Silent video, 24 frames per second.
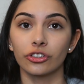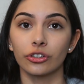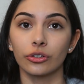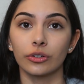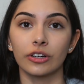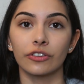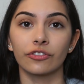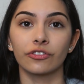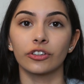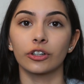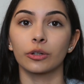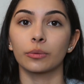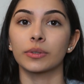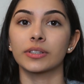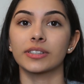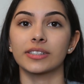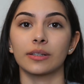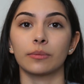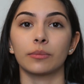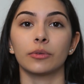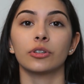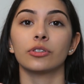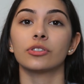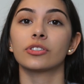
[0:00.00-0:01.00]
you if you're with
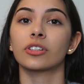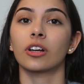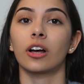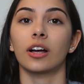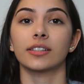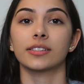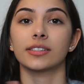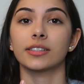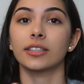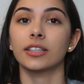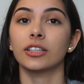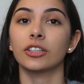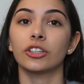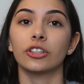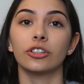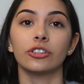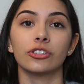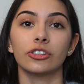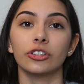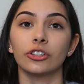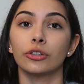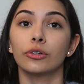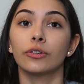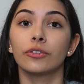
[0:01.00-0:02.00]
someone who's constantly
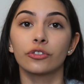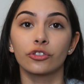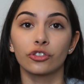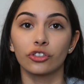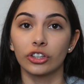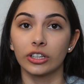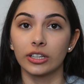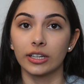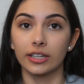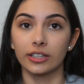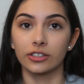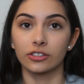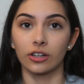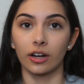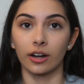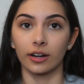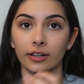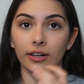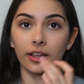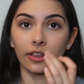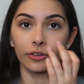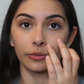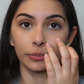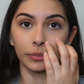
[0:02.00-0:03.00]
accusing you of cheating and
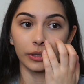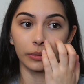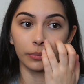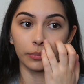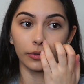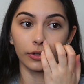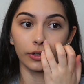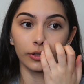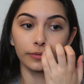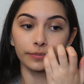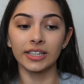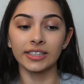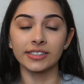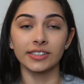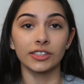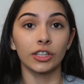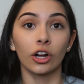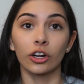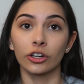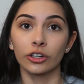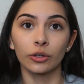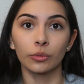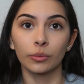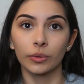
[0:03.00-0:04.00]
talking to other people it's
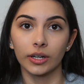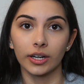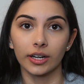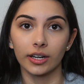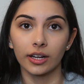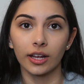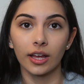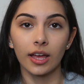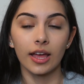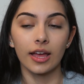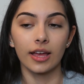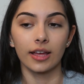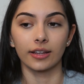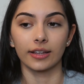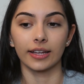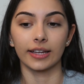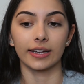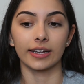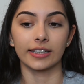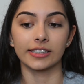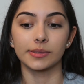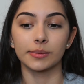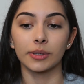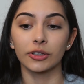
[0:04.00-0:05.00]
not gonna work
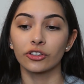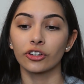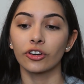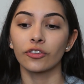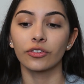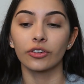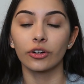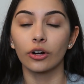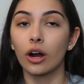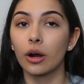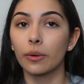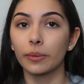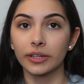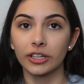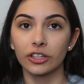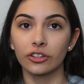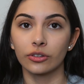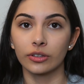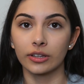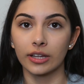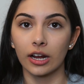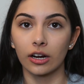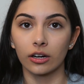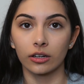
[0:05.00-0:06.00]
like especially if they're already
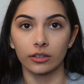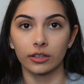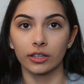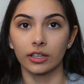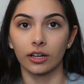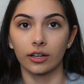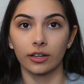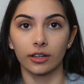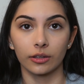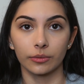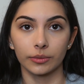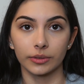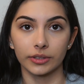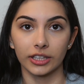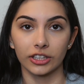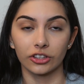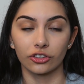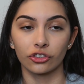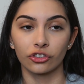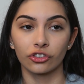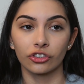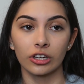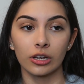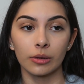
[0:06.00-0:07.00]
doing that early on in the
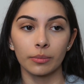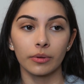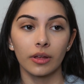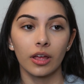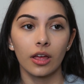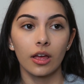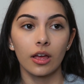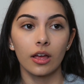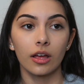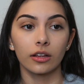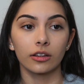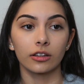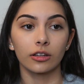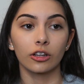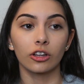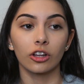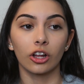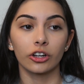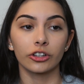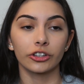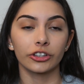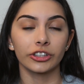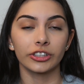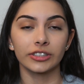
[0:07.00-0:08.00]
relationship the
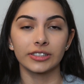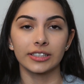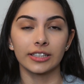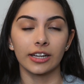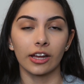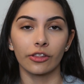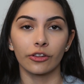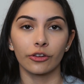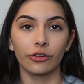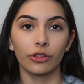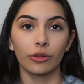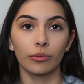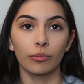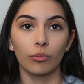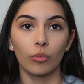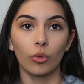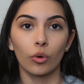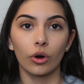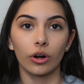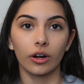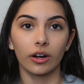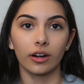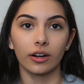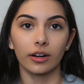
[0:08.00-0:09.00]
longer you're together, the
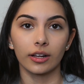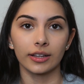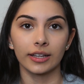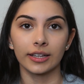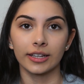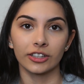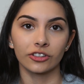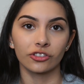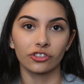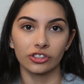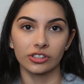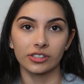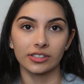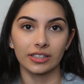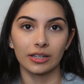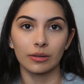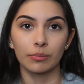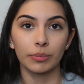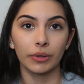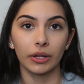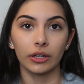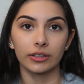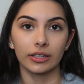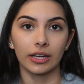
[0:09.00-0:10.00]
more like it's just gonna
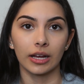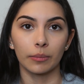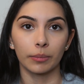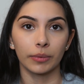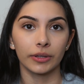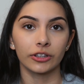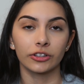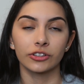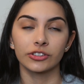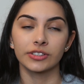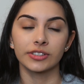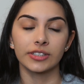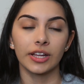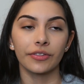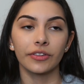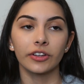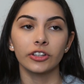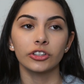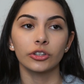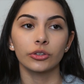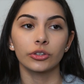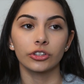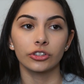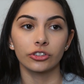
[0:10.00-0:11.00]
build up. Like there's
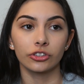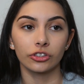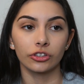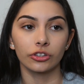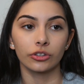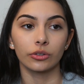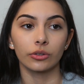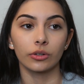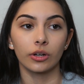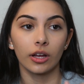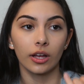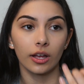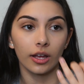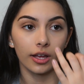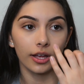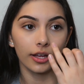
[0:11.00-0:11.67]
nothing you can do